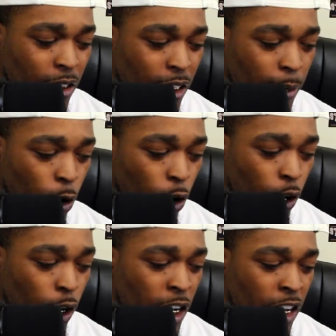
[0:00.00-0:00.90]
them
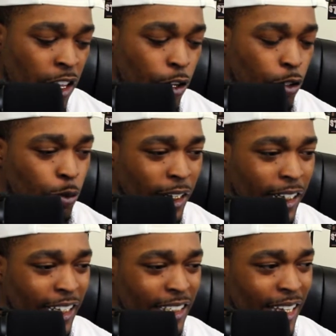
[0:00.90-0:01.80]
or they're trying
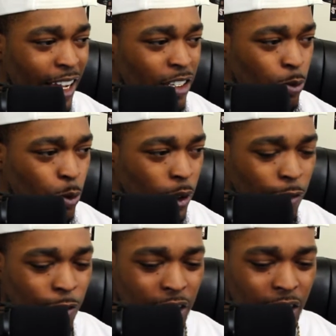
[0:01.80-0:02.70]
to exact some sort
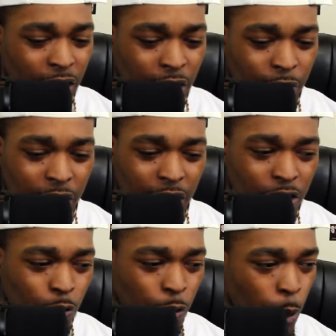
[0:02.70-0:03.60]
of
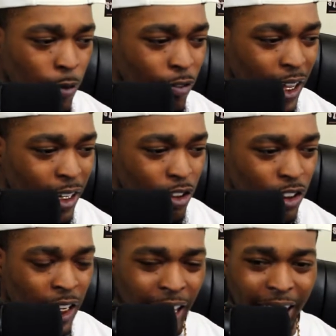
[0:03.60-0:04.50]
vindictiveness,
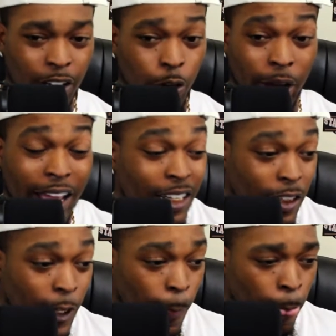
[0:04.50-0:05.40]
revenge, hate, or
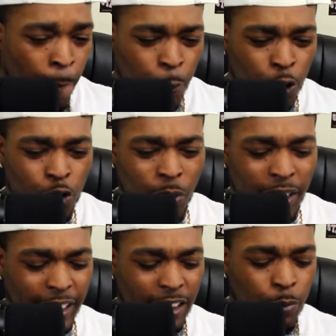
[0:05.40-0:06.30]
anything. They're just trying
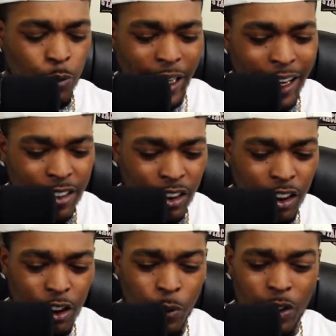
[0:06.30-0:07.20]
to get some reaction out of
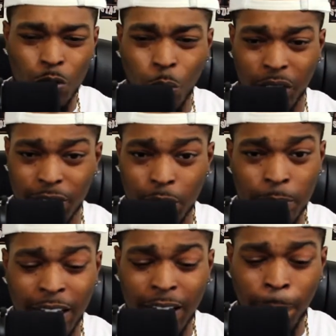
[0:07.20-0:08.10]
you, and you don't give them
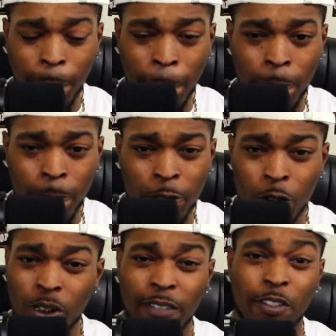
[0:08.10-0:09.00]
that. You
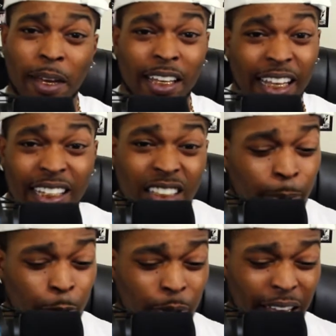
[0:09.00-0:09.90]
don't give them any
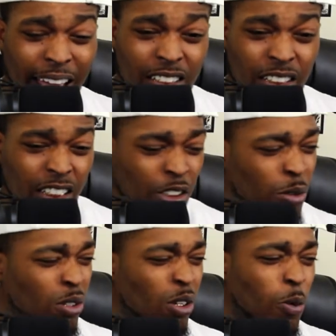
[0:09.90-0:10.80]
type of reaction, and you're
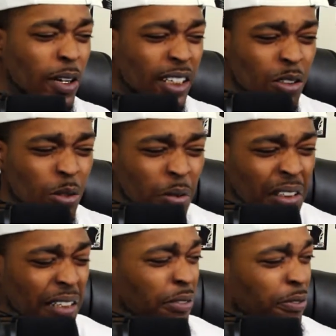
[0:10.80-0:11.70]
stoic, and you don't
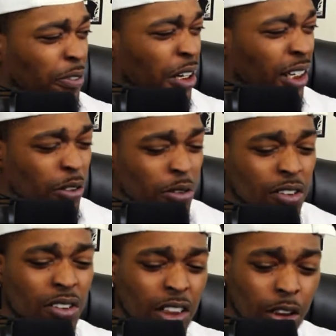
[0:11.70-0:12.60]
give a fuck, and you're
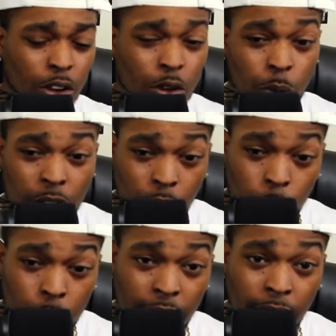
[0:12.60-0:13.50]
just chill, and you're doing your
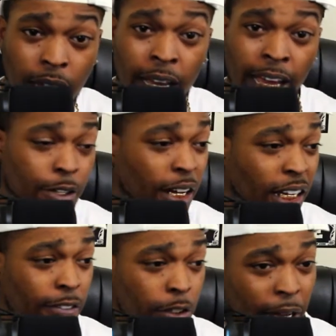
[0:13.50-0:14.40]
own thing, and you're not
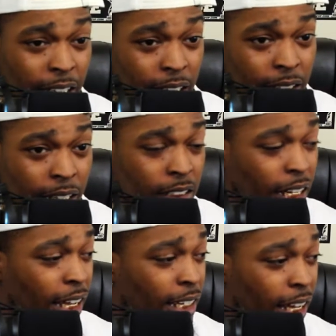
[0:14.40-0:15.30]
giving them any attention,
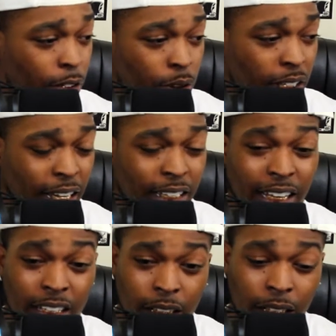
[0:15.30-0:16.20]
any energy,
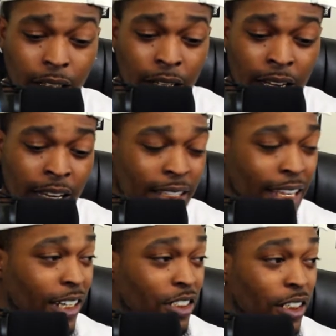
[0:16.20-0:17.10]
anything.
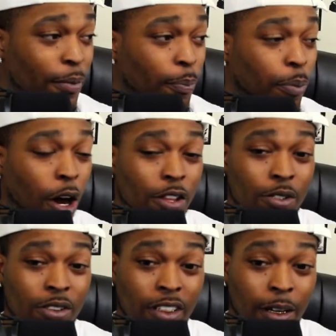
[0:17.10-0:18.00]
That shit
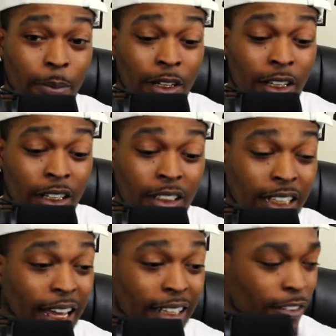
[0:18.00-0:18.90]
bothers them.
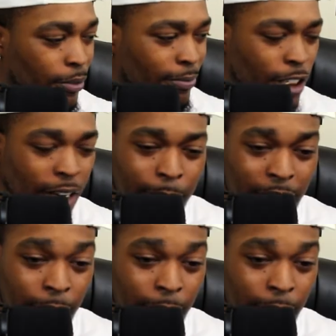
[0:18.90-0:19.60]
You know what I mean?